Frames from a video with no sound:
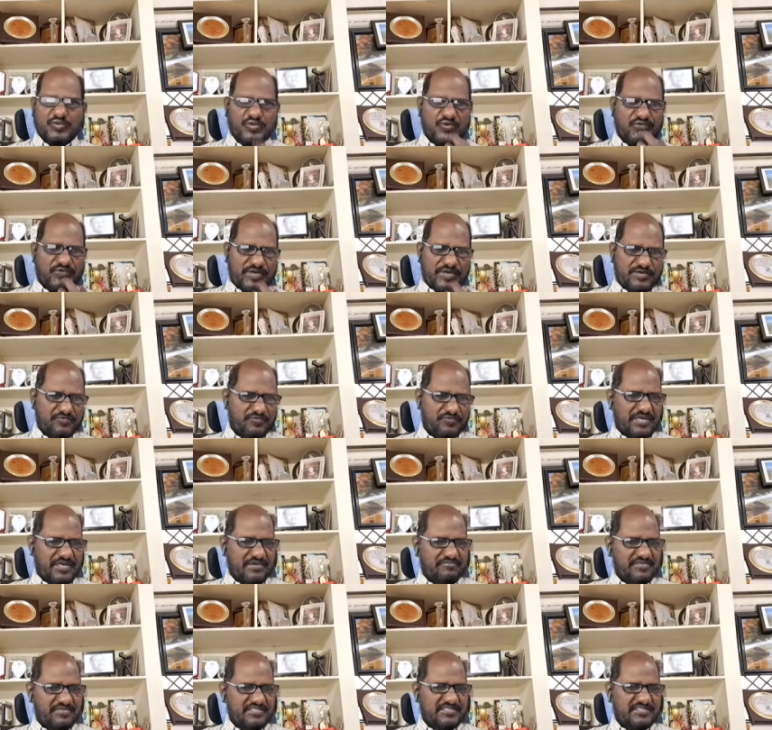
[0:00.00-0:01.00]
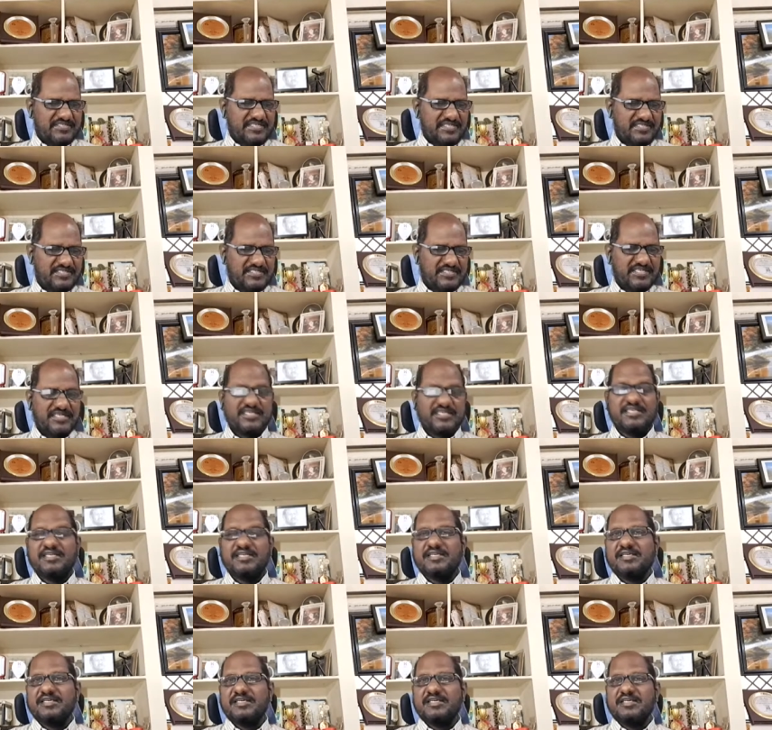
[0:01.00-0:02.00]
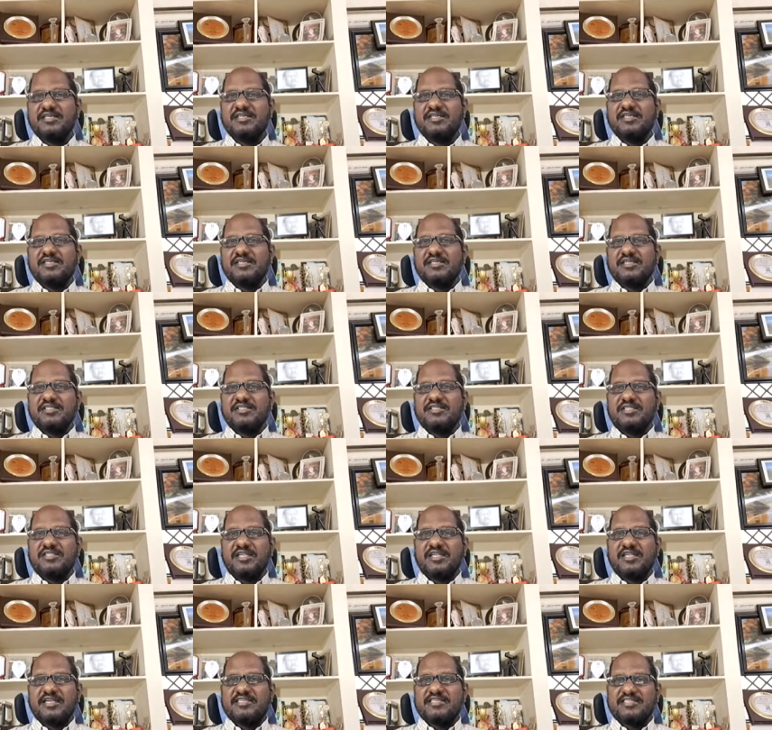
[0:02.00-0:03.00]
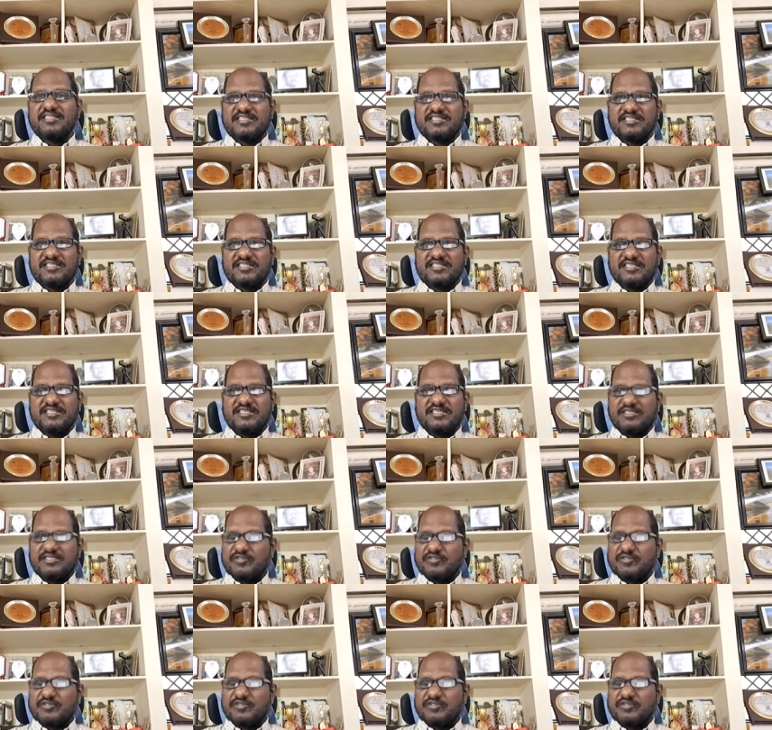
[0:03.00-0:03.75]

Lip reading: So far, we have discussed 4 lessons